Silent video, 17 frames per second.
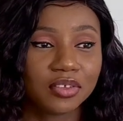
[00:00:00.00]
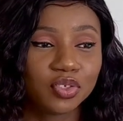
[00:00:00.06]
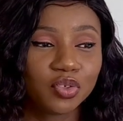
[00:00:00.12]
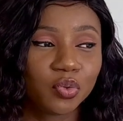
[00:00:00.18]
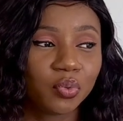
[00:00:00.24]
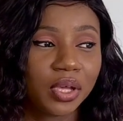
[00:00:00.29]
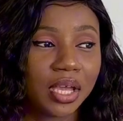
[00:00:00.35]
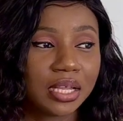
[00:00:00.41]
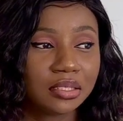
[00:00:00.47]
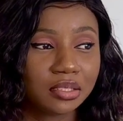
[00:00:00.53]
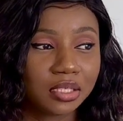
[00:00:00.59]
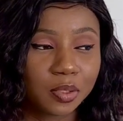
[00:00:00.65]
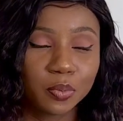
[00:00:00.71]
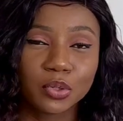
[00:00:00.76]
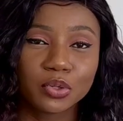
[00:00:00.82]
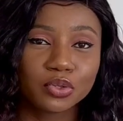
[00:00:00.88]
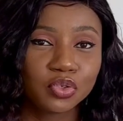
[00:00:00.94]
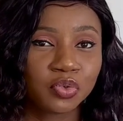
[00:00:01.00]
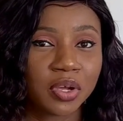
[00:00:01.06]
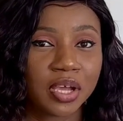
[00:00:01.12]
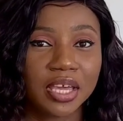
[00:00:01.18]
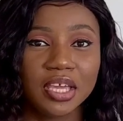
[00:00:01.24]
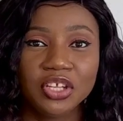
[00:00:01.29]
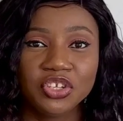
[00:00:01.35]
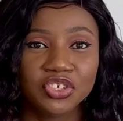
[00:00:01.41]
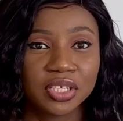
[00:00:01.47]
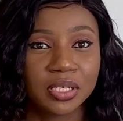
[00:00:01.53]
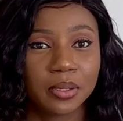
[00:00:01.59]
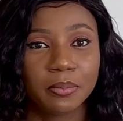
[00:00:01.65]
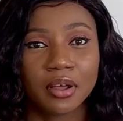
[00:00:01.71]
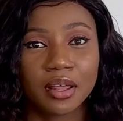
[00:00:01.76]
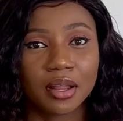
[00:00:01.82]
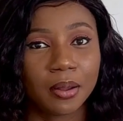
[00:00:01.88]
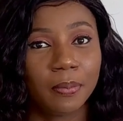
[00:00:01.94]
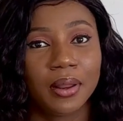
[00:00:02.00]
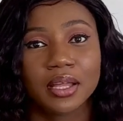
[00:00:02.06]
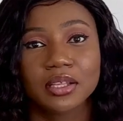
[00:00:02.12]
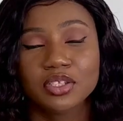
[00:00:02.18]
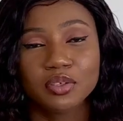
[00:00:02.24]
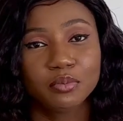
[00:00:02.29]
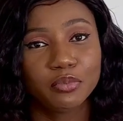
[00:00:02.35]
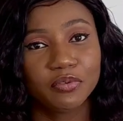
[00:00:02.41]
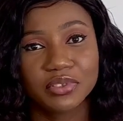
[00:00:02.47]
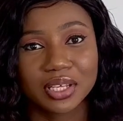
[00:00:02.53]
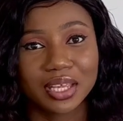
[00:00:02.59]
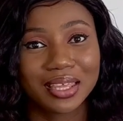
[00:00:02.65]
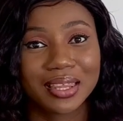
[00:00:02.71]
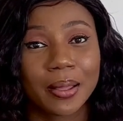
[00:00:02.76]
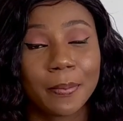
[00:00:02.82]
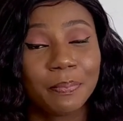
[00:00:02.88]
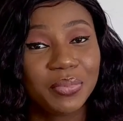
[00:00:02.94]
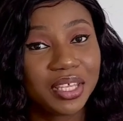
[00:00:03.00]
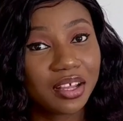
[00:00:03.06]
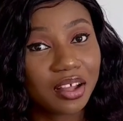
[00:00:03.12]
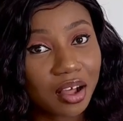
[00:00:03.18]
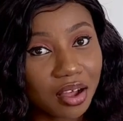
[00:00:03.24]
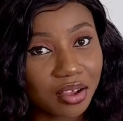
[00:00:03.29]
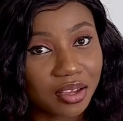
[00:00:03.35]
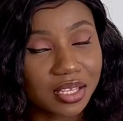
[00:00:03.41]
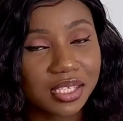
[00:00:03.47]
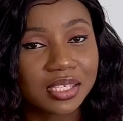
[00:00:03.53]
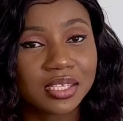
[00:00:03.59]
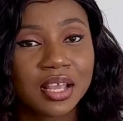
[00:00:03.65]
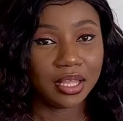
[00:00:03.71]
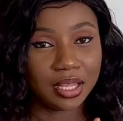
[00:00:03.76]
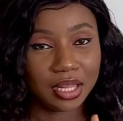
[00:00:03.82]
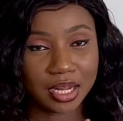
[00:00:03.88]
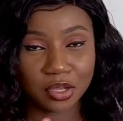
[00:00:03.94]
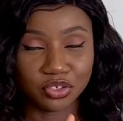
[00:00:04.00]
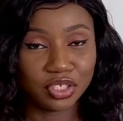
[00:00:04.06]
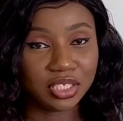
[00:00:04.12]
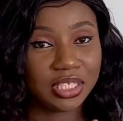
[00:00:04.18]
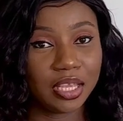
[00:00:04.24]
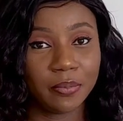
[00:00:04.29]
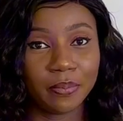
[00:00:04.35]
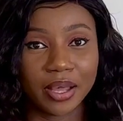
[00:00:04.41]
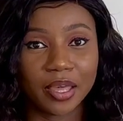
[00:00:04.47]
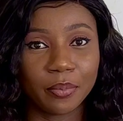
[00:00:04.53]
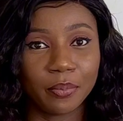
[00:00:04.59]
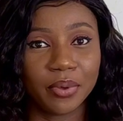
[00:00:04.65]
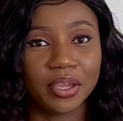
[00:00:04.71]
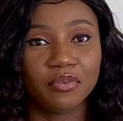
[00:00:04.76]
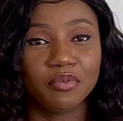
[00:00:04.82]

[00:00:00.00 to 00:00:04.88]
So we had spoken to our agent about our plan to move together, because I'll just take it back a bit.